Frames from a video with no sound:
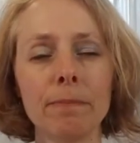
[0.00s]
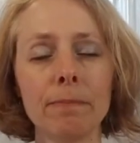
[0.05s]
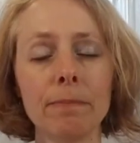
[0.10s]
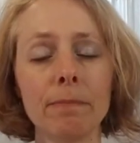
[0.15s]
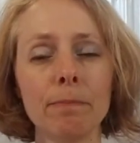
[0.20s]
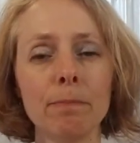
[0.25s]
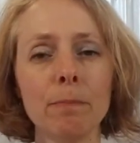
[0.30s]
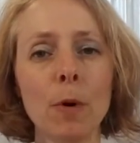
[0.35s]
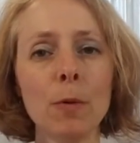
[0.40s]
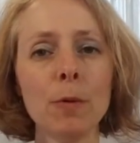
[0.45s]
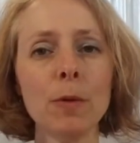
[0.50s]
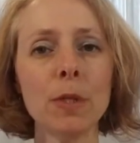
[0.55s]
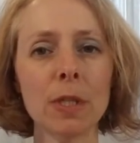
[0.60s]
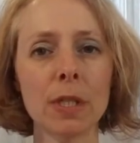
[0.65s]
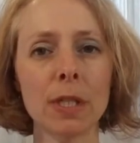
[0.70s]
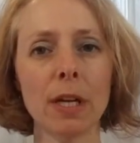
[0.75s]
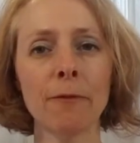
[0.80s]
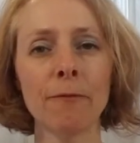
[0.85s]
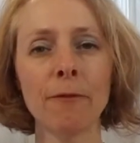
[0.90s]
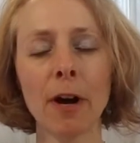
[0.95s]

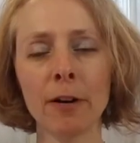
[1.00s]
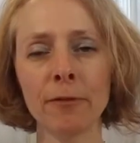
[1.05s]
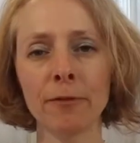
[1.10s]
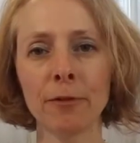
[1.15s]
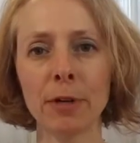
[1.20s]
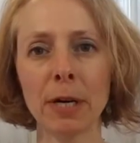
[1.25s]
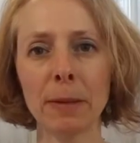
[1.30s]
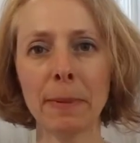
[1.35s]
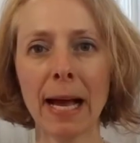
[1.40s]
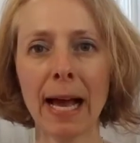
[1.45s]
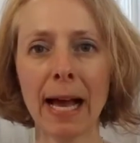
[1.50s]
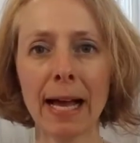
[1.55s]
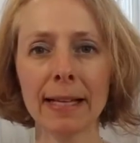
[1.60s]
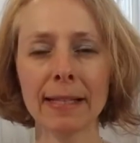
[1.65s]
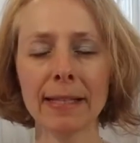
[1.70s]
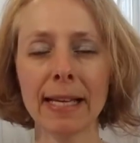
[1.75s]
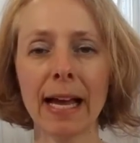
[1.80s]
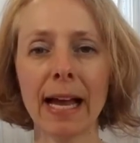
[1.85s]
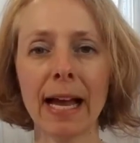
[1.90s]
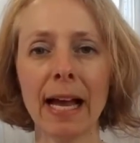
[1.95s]
Most far infrared
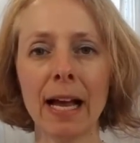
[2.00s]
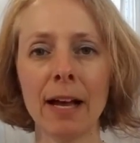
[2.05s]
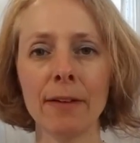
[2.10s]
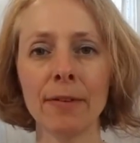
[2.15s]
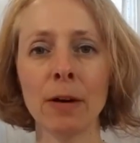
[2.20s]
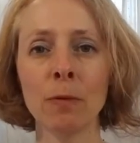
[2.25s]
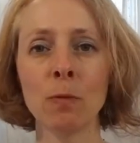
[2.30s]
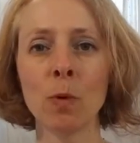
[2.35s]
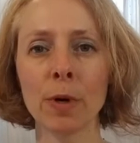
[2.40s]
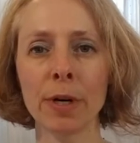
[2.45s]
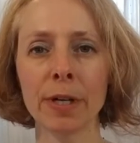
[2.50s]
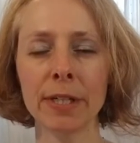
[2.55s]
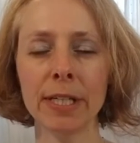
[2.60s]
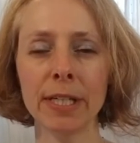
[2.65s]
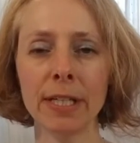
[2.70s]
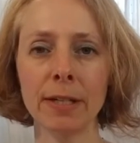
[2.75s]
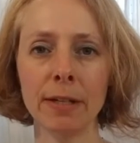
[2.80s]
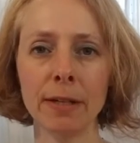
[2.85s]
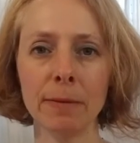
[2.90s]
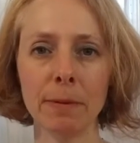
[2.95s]
pads have a
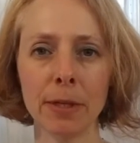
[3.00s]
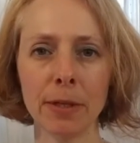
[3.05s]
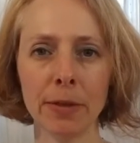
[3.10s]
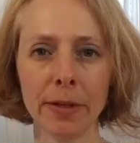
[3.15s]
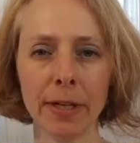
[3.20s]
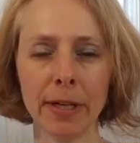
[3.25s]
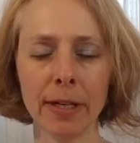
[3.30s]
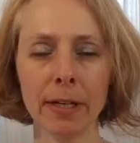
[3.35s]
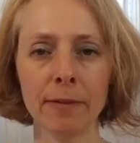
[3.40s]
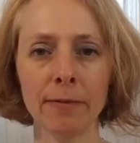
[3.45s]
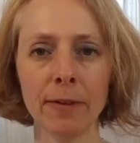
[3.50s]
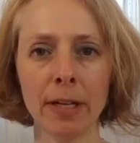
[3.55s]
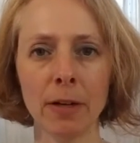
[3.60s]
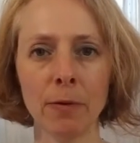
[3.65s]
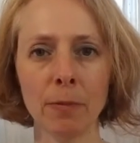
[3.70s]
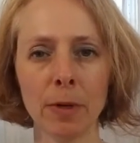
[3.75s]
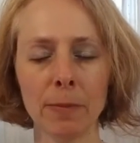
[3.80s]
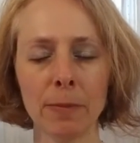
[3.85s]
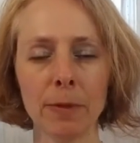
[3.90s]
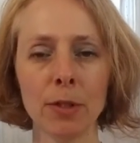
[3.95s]
warranty period of
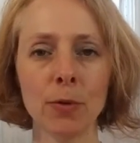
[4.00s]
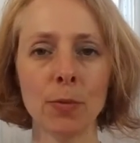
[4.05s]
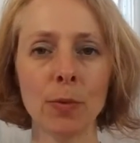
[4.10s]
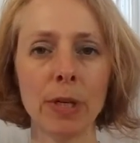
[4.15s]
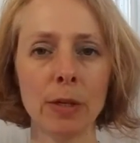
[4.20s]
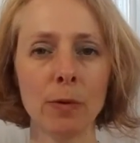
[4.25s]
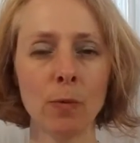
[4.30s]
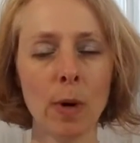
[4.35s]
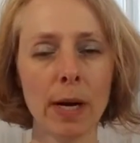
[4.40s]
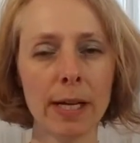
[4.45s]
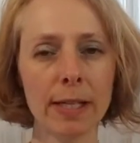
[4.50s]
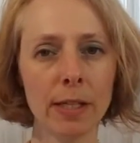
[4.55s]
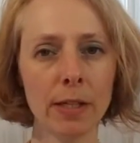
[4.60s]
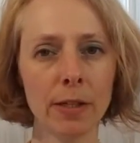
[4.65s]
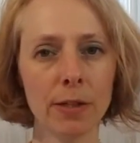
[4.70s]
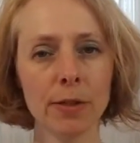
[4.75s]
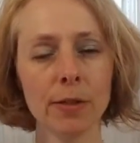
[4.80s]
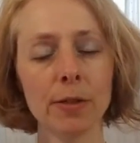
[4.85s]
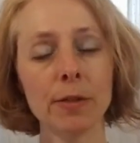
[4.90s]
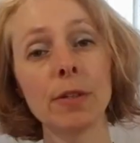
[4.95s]
anywhere between 1
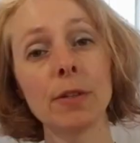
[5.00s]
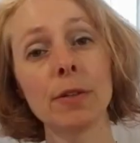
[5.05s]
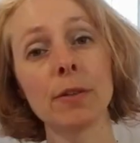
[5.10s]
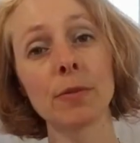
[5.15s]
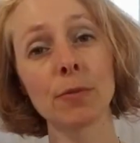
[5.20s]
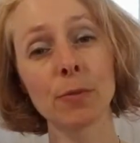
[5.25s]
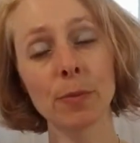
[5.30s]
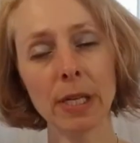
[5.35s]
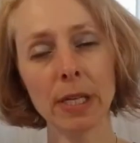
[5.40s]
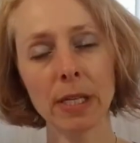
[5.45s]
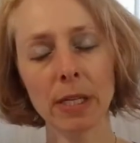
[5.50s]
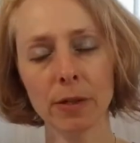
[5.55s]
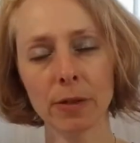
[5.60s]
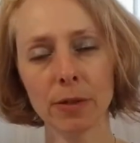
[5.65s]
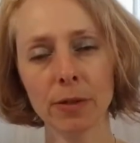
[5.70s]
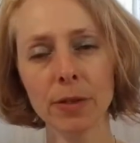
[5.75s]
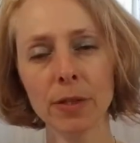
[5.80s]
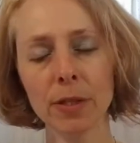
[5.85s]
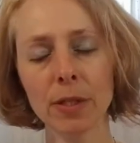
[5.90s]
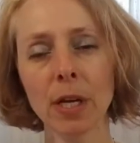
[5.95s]
year to 3
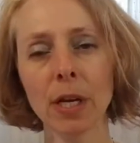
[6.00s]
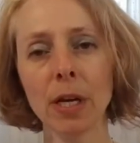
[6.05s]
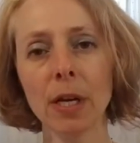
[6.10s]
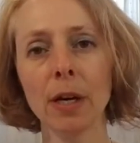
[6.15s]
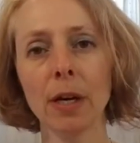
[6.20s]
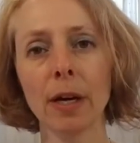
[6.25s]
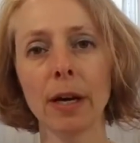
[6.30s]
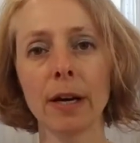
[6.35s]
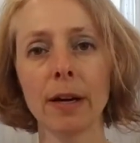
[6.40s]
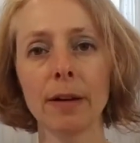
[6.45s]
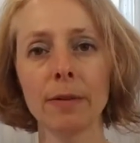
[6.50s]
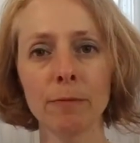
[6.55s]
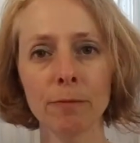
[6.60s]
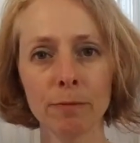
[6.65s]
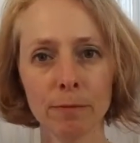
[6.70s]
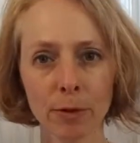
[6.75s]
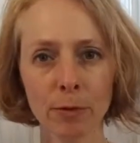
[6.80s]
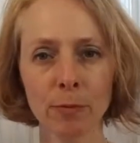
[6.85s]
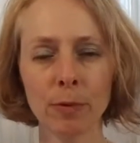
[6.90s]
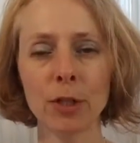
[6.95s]
years.
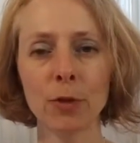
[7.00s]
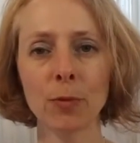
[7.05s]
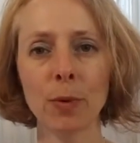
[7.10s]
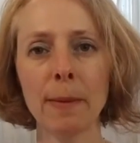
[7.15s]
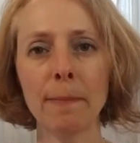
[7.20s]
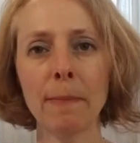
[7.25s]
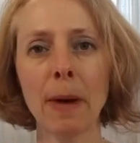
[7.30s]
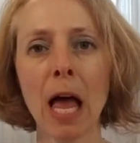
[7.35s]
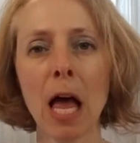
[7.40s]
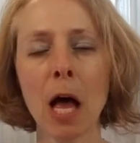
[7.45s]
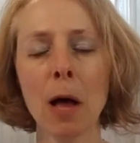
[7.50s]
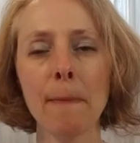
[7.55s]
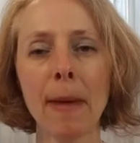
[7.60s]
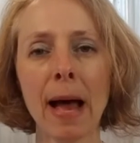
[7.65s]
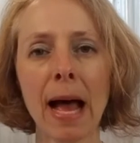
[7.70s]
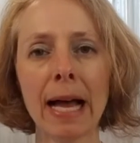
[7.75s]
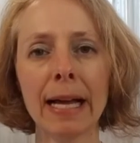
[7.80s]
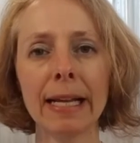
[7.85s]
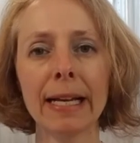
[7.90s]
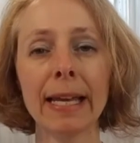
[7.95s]
The Richway
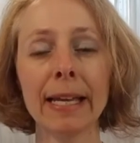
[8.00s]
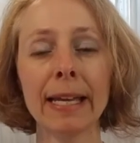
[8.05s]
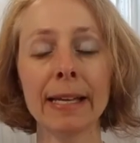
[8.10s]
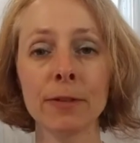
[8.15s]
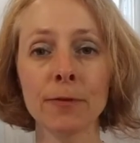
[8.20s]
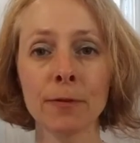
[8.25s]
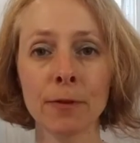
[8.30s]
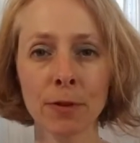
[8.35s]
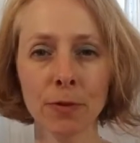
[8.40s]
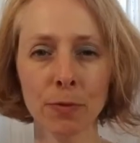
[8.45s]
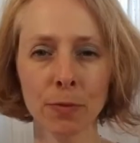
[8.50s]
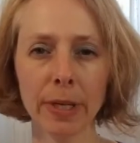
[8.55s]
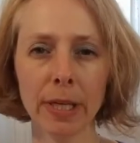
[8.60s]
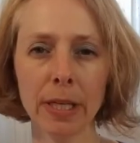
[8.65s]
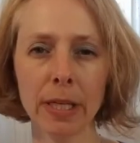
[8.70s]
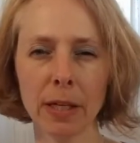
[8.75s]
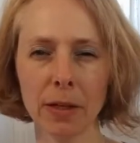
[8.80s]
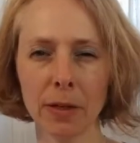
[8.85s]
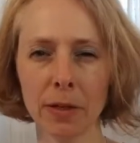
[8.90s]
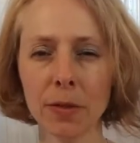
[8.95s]
Biomat is for 3
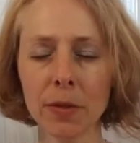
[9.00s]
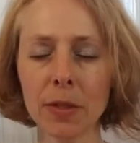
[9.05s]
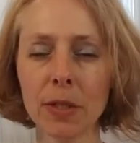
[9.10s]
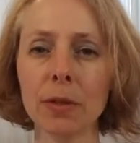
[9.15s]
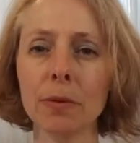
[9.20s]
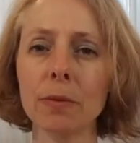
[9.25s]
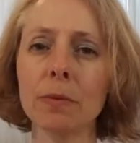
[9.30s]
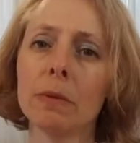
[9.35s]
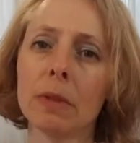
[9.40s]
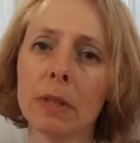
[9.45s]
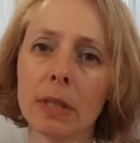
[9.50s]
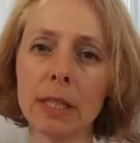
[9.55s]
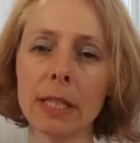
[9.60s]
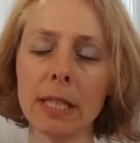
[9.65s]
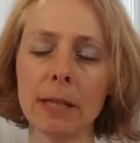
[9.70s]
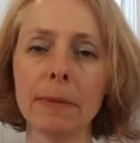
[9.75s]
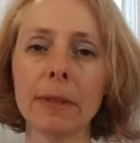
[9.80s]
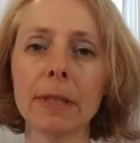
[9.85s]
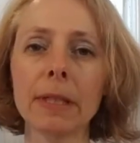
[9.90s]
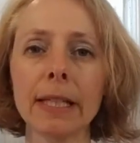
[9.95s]
years, so
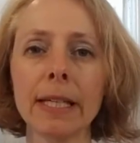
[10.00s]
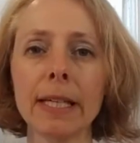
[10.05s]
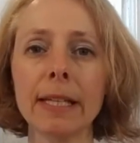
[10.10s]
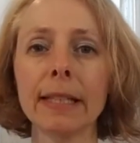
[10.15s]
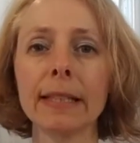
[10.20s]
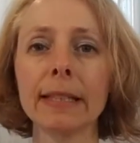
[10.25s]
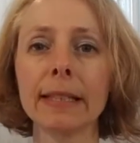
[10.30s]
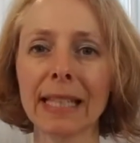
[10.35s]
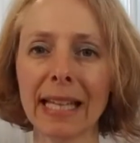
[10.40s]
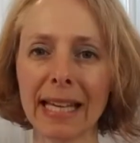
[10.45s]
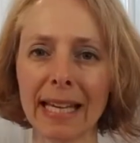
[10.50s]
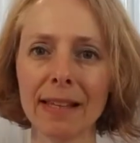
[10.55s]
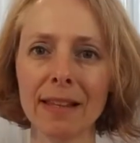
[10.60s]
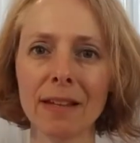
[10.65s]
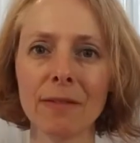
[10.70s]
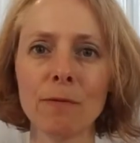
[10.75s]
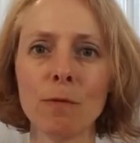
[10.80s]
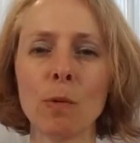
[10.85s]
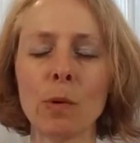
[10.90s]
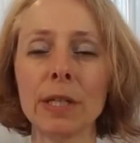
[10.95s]
typically the length
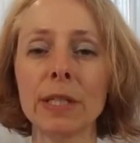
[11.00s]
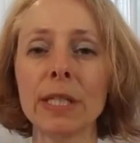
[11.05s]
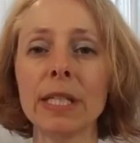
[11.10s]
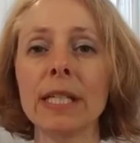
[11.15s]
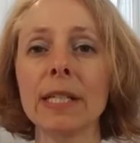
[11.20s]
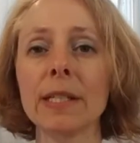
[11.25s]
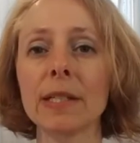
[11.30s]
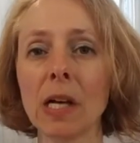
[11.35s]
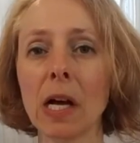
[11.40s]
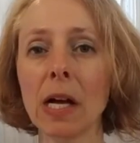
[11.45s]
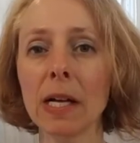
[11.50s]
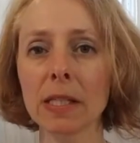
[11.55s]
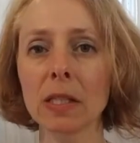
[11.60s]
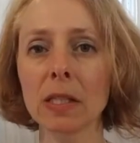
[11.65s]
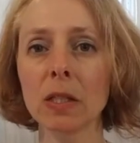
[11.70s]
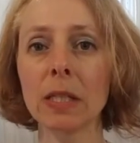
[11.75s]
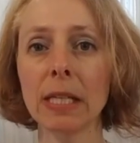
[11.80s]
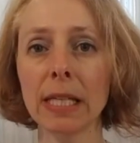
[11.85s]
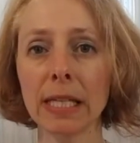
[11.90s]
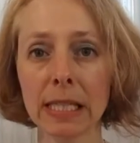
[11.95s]
of warranty is also
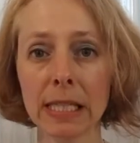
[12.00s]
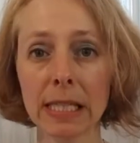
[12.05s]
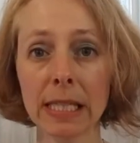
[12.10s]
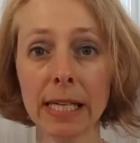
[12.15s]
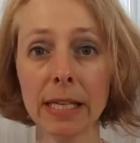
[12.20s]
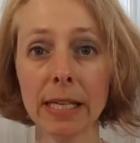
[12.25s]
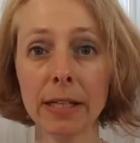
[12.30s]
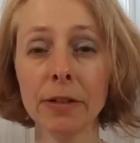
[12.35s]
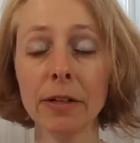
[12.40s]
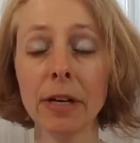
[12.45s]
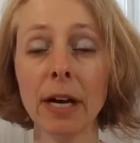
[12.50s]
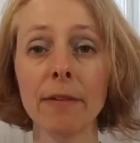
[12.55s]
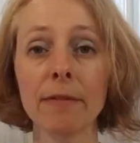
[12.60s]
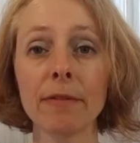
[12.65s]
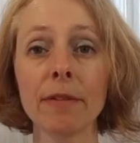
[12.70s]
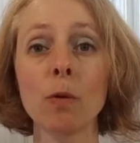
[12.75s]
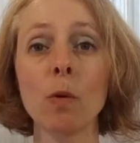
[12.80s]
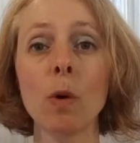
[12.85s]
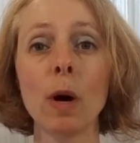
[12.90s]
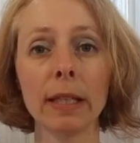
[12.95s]
an indicator of the
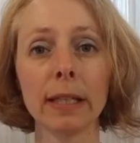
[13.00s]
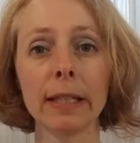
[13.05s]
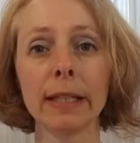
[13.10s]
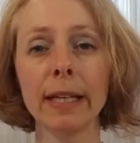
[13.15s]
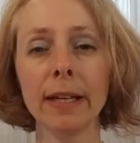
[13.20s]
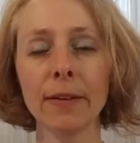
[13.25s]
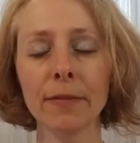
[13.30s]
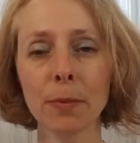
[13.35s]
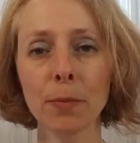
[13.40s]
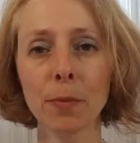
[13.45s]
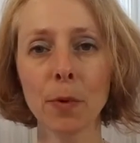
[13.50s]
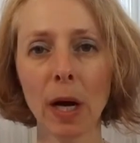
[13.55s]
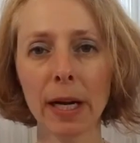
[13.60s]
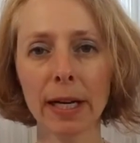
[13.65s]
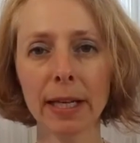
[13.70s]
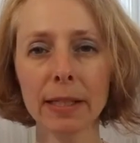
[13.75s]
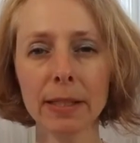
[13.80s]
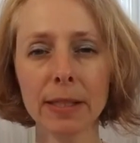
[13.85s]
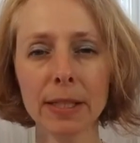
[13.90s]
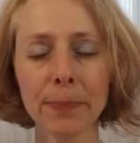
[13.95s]
quality of the
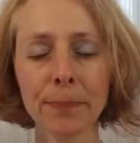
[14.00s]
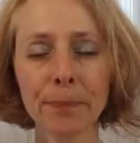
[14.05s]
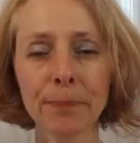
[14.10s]
product.